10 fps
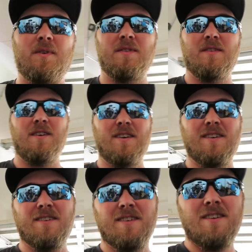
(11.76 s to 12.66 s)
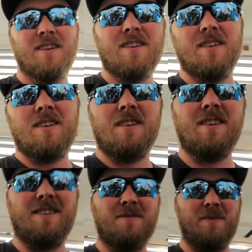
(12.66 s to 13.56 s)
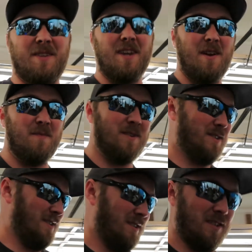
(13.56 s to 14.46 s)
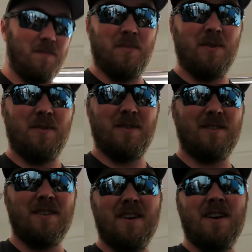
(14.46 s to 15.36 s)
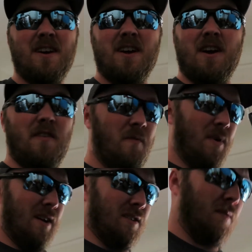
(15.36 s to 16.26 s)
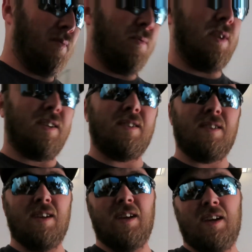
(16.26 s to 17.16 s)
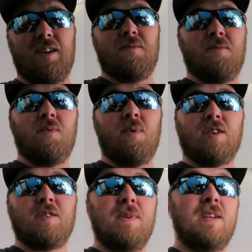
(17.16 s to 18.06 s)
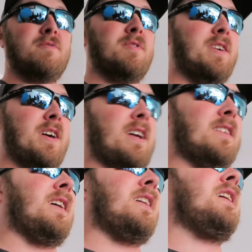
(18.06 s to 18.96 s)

with with cameras and computers over the past couple of weeks, and work's been really hectic.